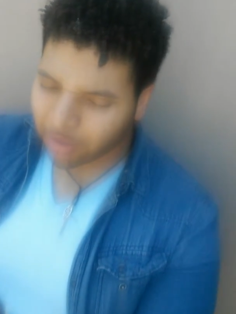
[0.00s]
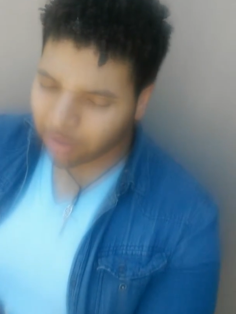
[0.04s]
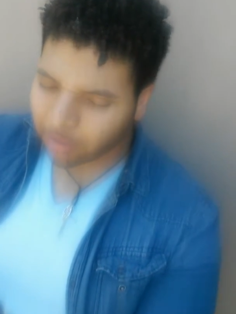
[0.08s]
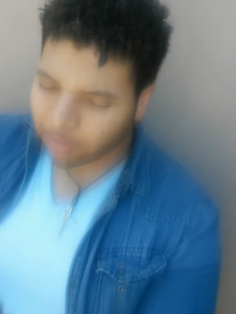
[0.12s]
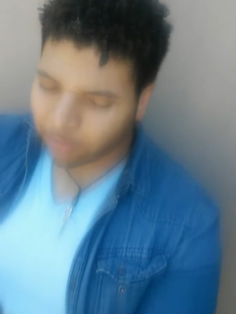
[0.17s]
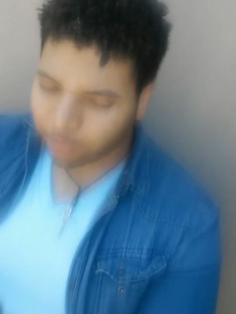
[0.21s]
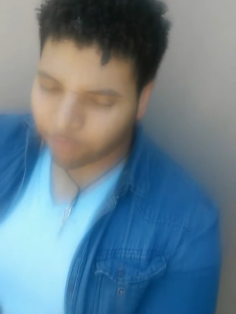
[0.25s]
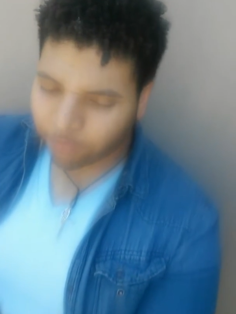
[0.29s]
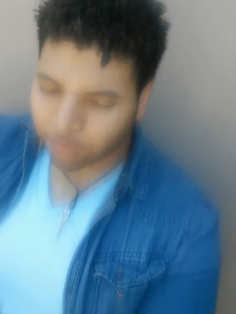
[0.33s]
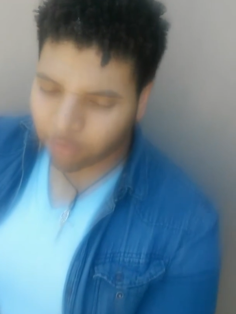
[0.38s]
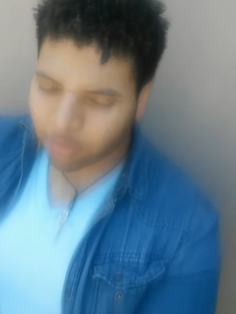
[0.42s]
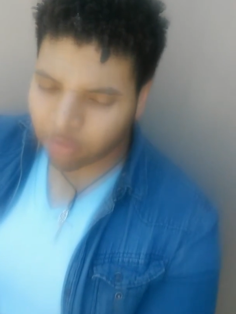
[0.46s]

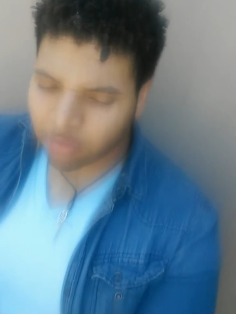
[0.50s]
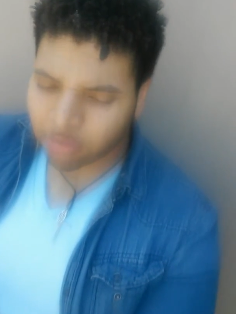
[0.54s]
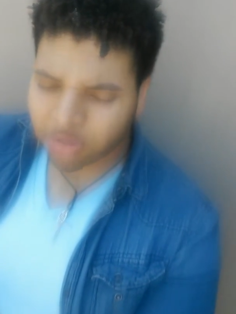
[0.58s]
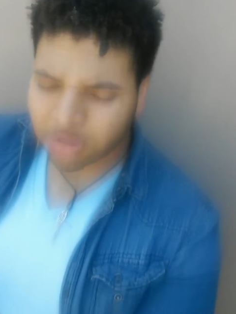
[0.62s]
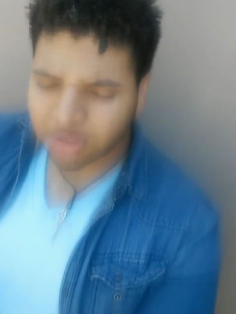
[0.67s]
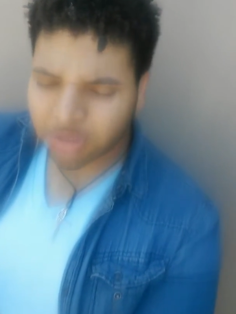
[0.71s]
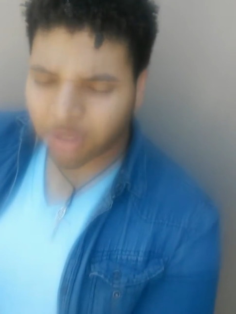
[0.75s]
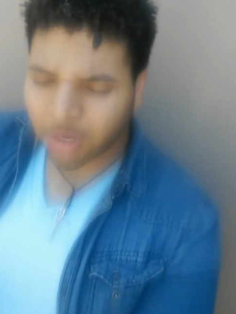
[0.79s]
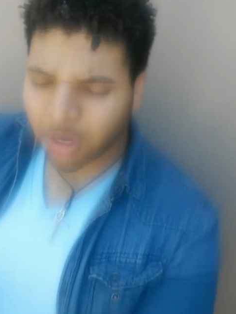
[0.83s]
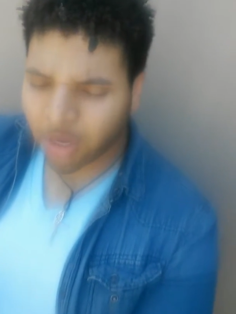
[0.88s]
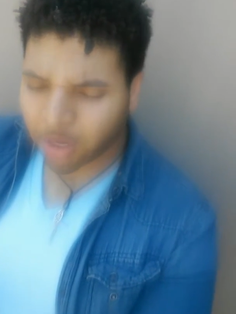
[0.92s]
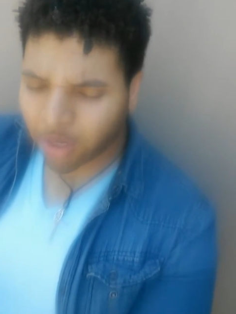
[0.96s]
If you
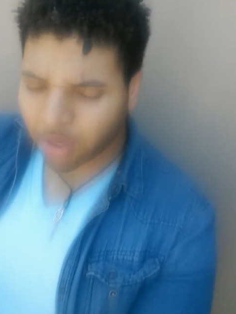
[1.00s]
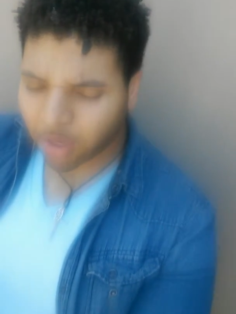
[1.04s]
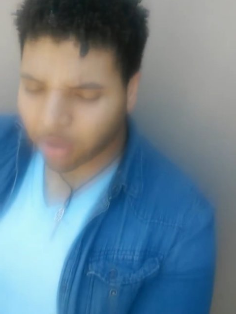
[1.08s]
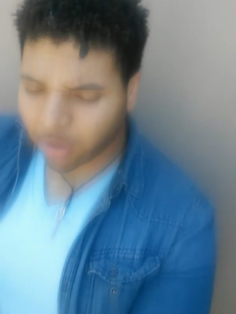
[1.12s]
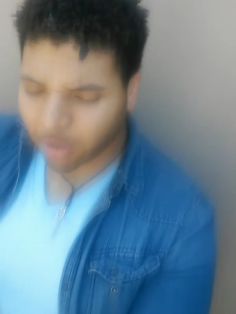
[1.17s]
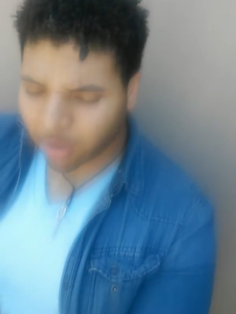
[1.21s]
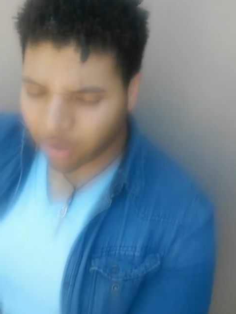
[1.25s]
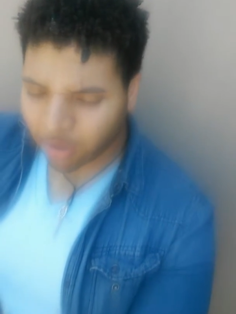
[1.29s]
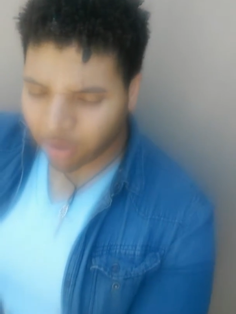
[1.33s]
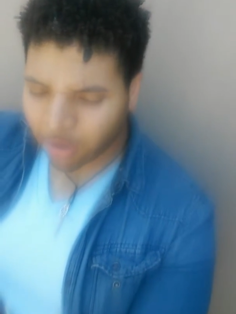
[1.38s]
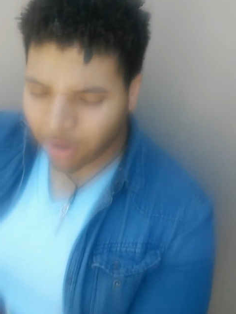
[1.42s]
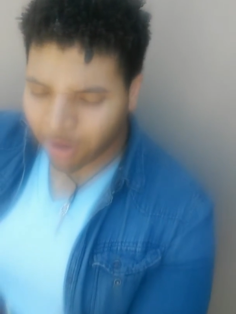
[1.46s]
say
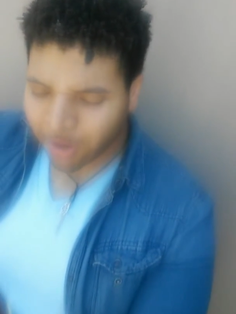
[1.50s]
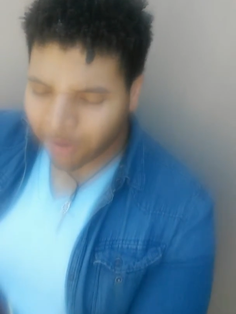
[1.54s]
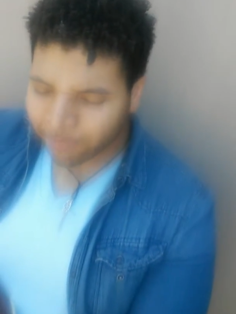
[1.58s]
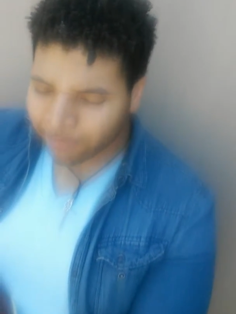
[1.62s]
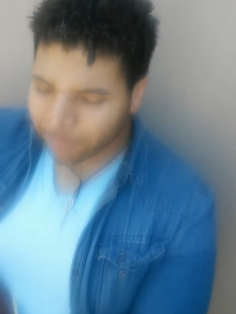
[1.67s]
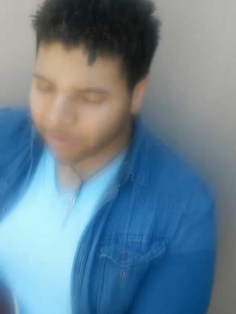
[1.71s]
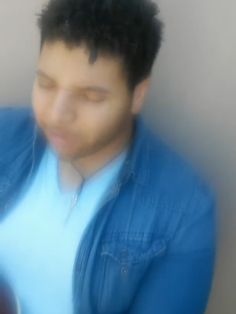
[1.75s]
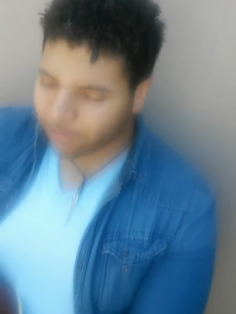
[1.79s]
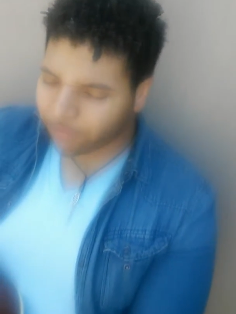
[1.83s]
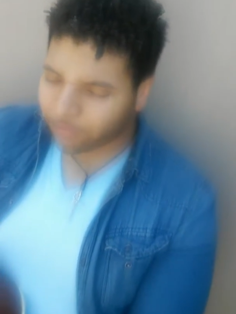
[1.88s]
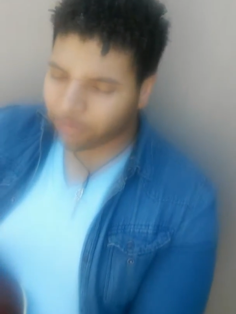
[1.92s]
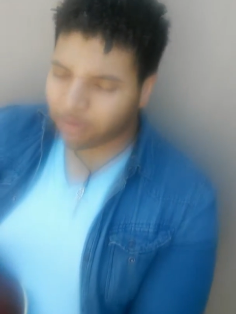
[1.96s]

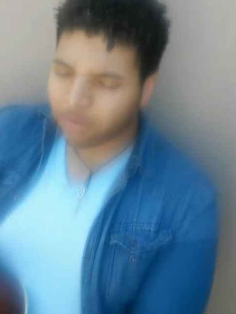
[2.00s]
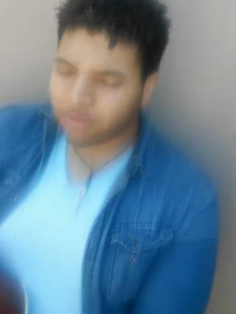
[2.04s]
follow